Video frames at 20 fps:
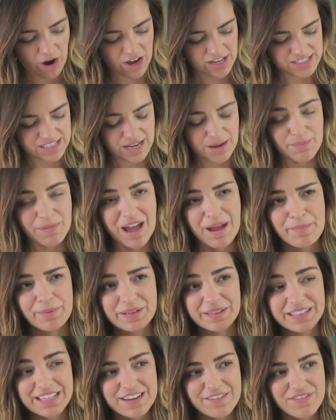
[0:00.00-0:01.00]
awesome. I
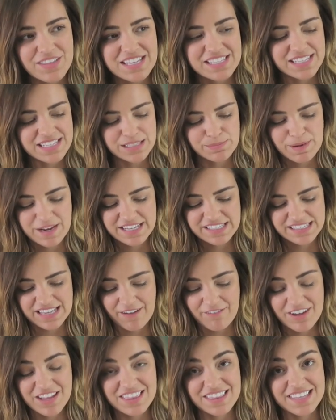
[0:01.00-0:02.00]
believe this is my
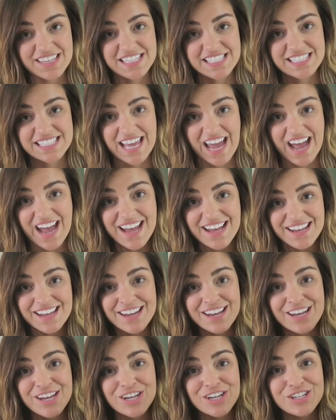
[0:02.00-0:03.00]
seventh set.
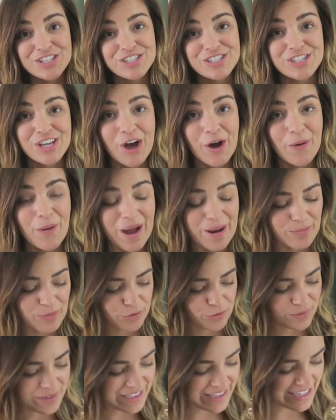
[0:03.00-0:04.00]
So
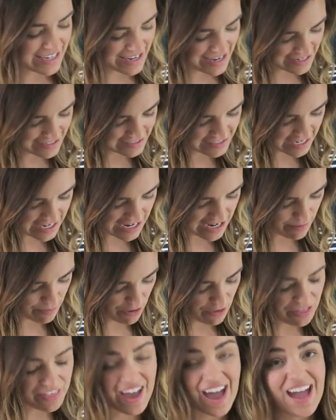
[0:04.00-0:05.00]
I'm really excited
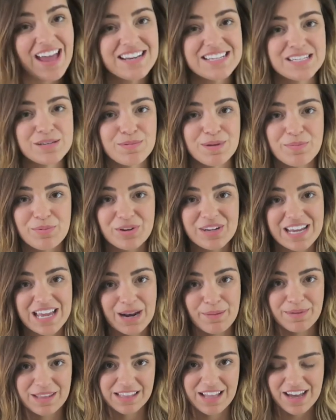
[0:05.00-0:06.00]
about that and to be able to
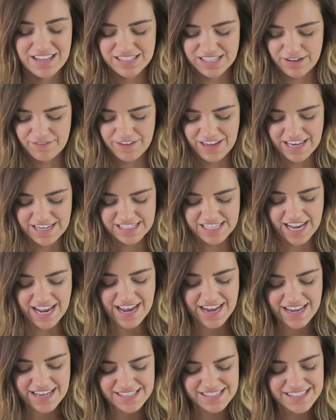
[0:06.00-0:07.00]
get them in lots of kids'
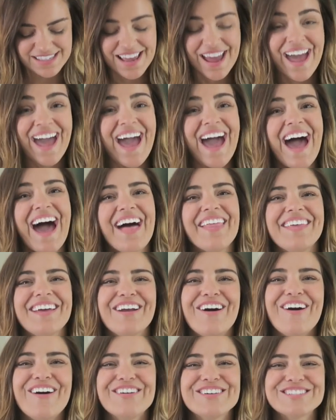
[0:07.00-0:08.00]
hands. And
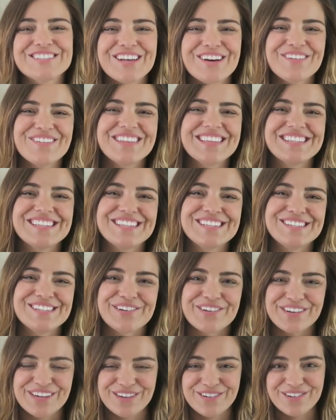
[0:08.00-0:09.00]
then also, this is
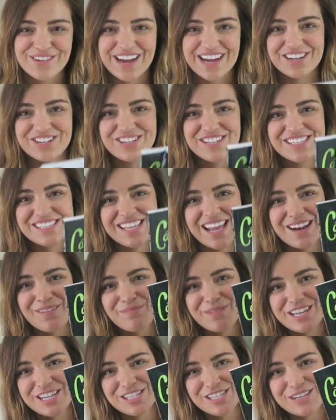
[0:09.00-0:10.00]
so cute, you guys. She
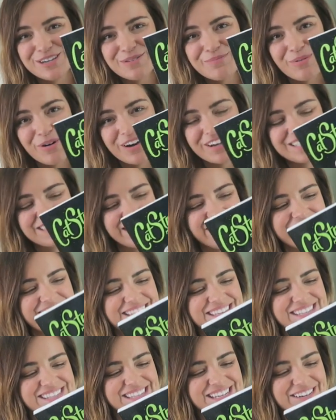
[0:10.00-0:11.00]
sent me two books in
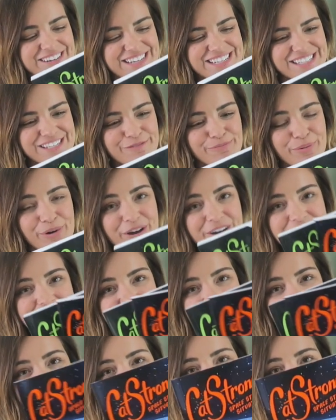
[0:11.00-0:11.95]
this series of books